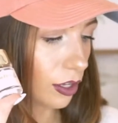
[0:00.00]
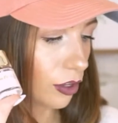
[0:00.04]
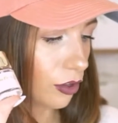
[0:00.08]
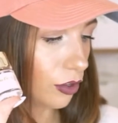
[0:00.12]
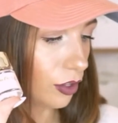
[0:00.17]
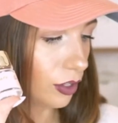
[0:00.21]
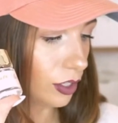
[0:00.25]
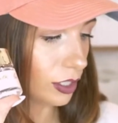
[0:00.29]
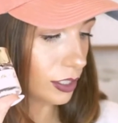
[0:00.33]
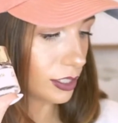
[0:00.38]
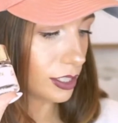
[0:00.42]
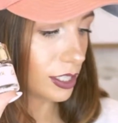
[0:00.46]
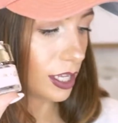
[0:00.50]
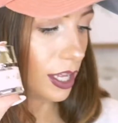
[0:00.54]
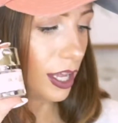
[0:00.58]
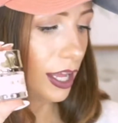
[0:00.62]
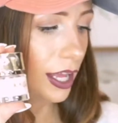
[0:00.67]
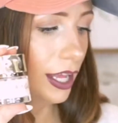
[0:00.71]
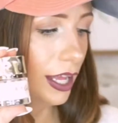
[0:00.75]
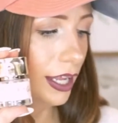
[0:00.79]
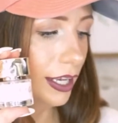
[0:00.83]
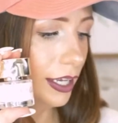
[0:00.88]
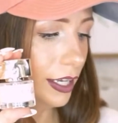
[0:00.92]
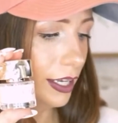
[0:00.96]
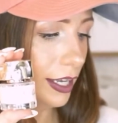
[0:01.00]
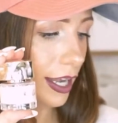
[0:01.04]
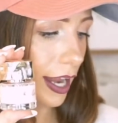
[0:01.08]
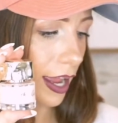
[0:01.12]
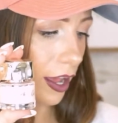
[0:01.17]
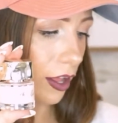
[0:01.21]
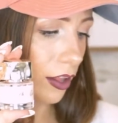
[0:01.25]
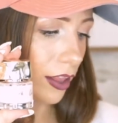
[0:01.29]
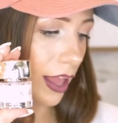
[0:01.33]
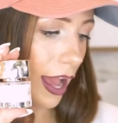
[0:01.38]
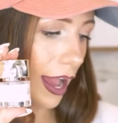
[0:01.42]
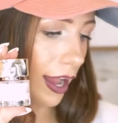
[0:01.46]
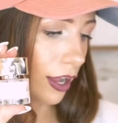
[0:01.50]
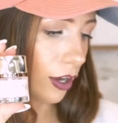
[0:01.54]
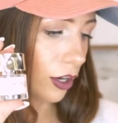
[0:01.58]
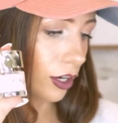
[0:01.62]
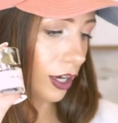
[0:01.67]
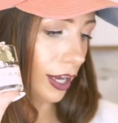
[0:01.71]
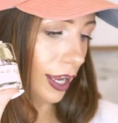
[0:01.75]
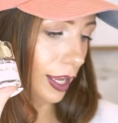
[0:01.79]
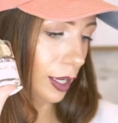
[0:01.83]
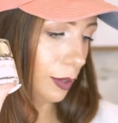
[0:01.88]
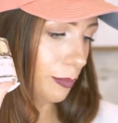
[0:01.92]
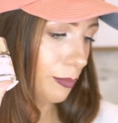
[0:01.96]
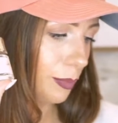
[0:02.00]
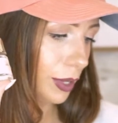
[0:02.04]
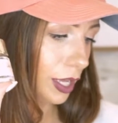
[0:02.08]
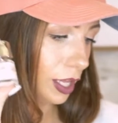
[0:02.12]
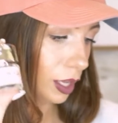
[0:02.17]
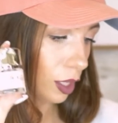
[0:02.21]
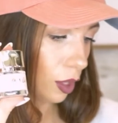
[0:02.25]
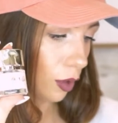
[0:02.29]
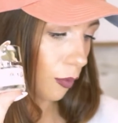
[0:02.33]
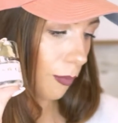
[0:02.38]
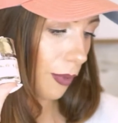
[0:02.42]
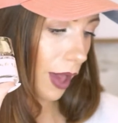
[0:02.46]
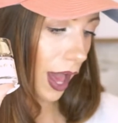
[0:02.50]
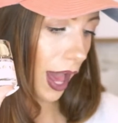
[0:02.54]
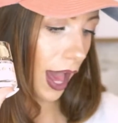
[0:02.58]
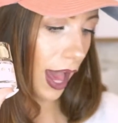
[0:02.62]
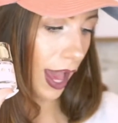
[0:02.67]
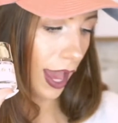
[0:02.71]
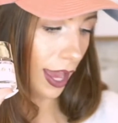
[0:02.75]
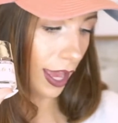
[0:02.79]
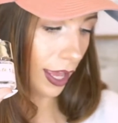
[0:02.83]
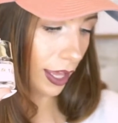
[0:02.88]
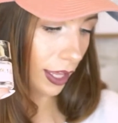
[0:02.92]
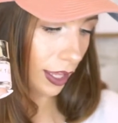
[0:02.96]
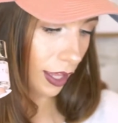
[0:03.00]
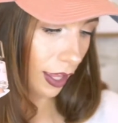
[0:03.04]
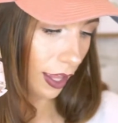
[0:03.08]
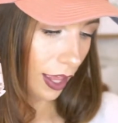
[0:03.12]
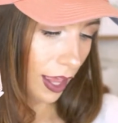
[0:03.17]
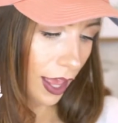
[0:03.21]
& Colt nail lacquer in Pillow Pie.